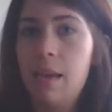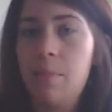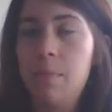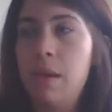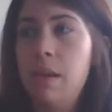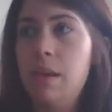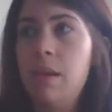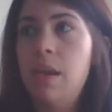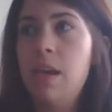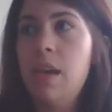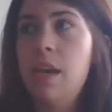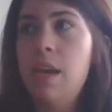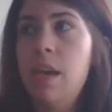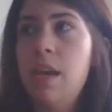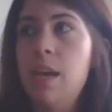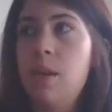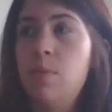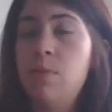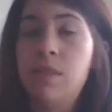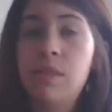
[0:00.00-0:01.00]
I mean,
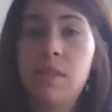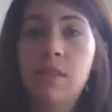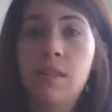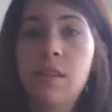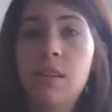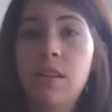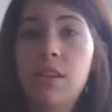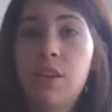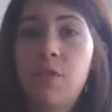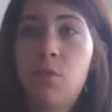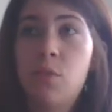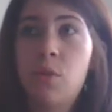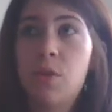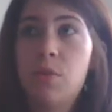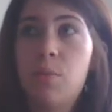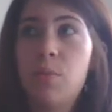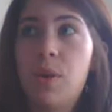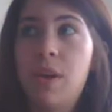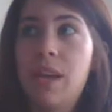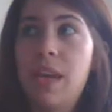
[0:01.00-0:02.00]
he was easy to live with
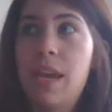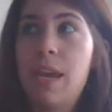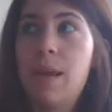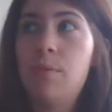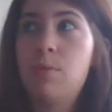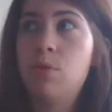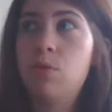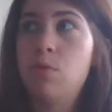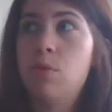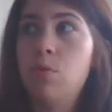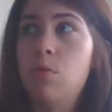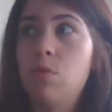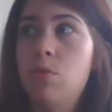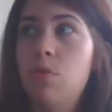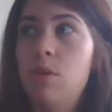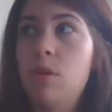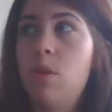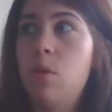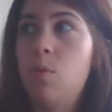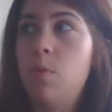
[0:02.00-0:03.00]
when it came to,
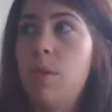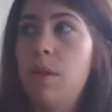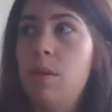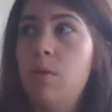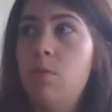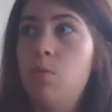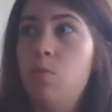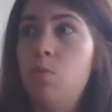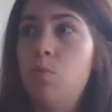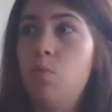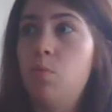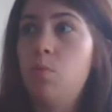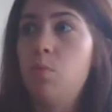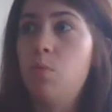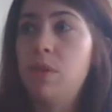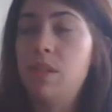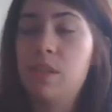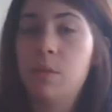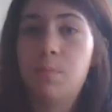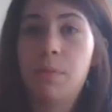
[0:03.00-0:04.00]
you know, we
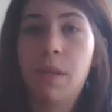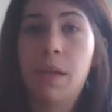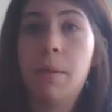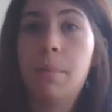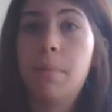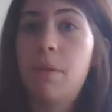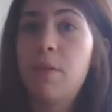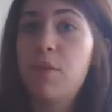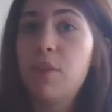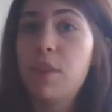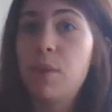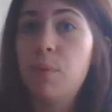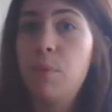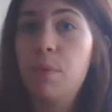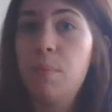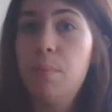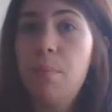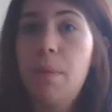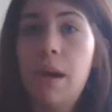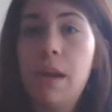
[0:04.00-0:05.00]
we split up everything
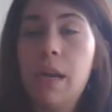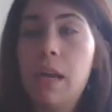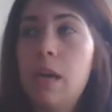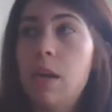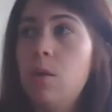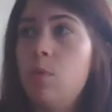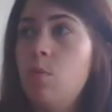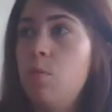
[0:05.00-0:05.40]
with money.